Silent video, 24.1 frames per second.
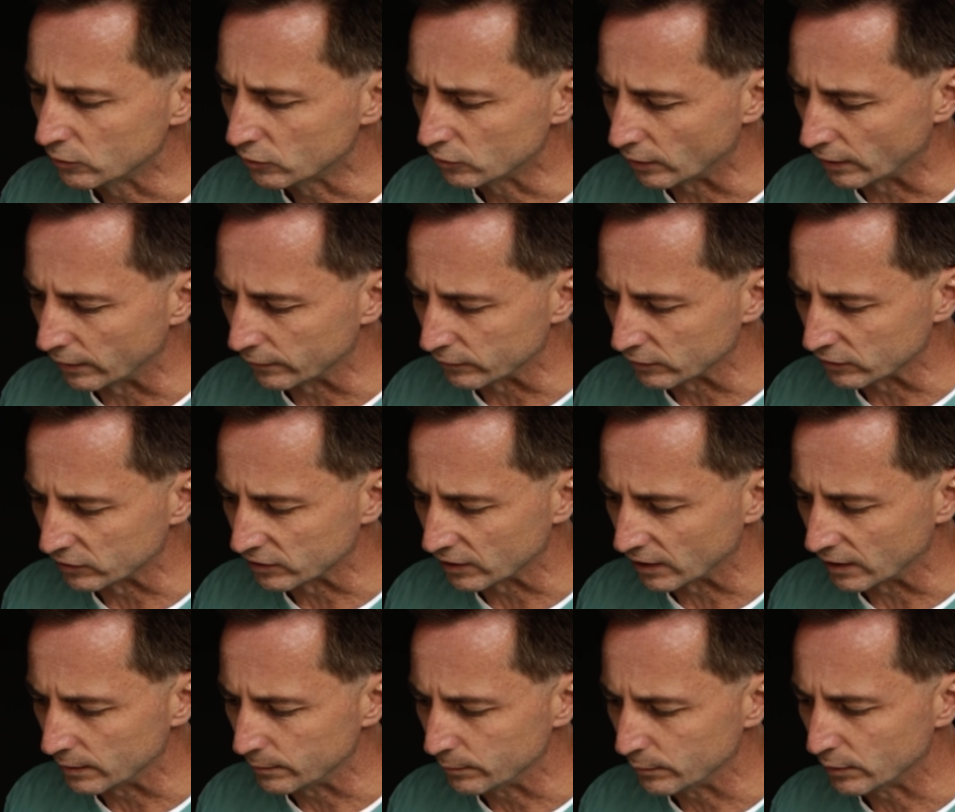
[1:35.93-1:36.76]
to have the
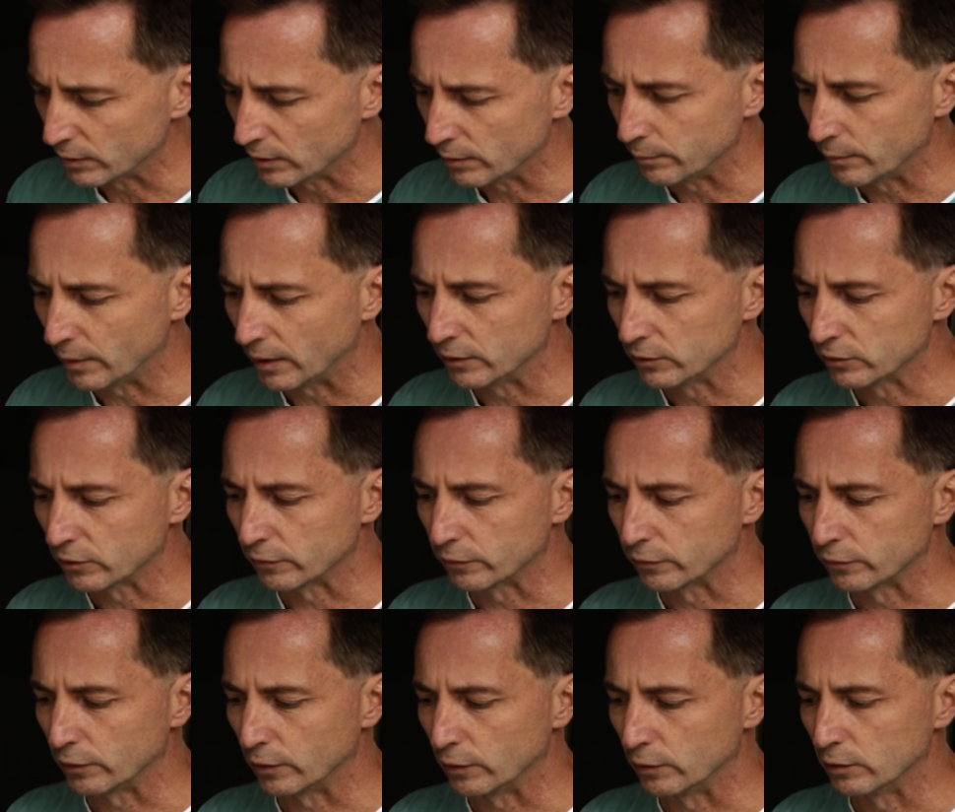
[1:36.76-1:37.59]
same amount of
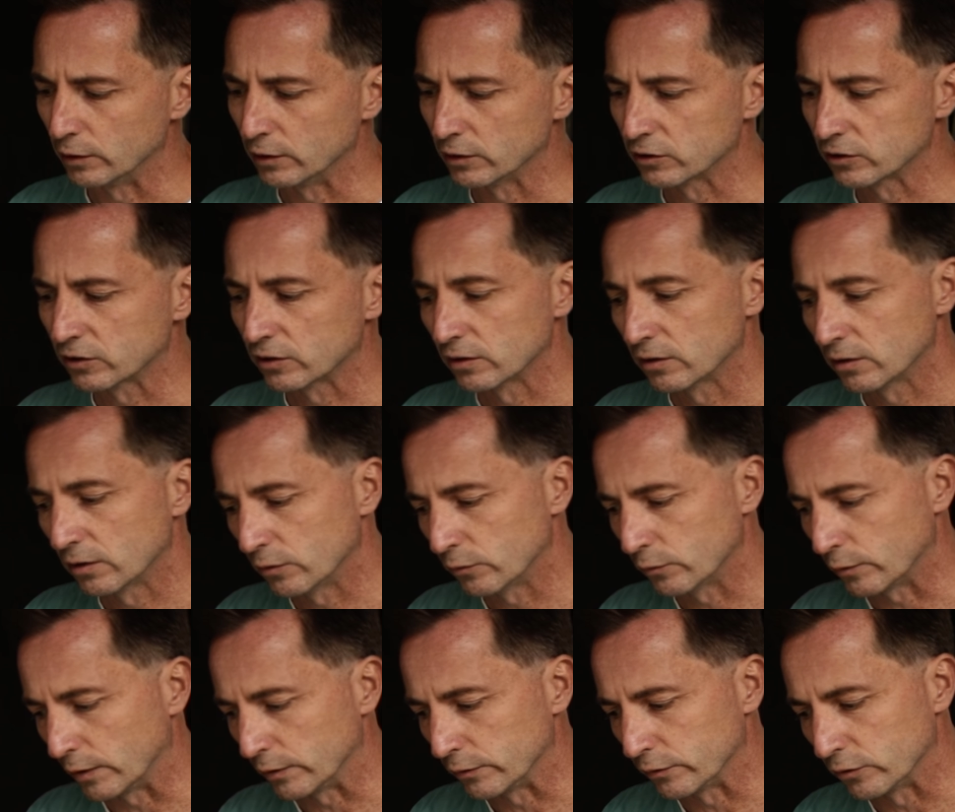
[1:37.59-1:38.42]
foliage
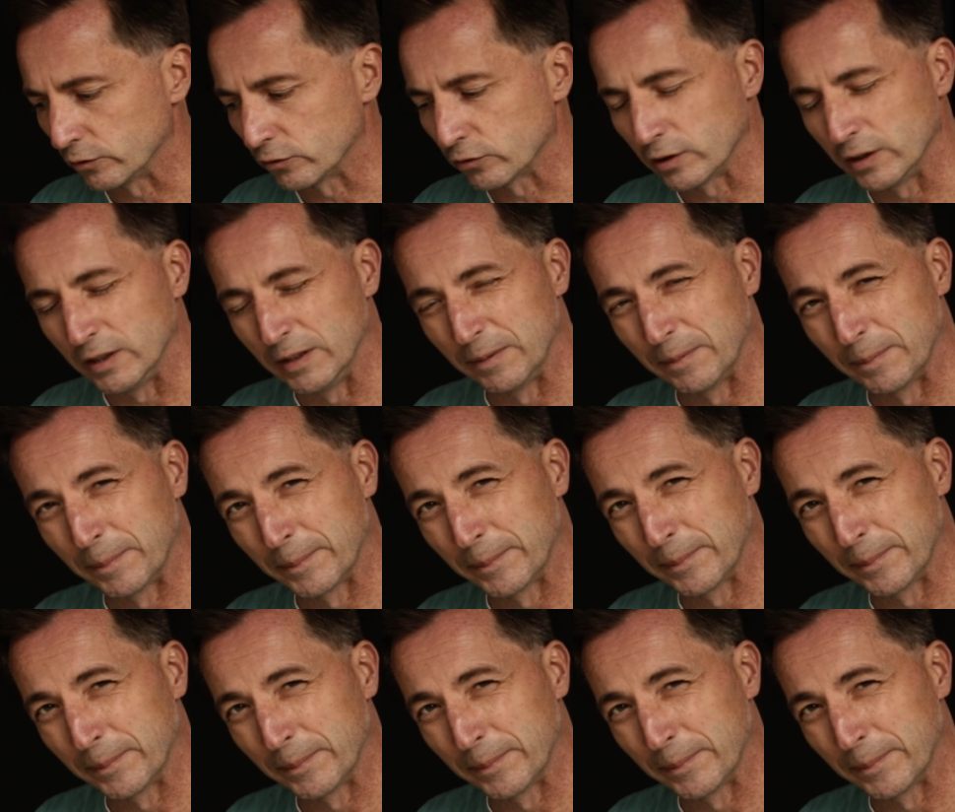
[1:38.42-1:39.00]
around the tree.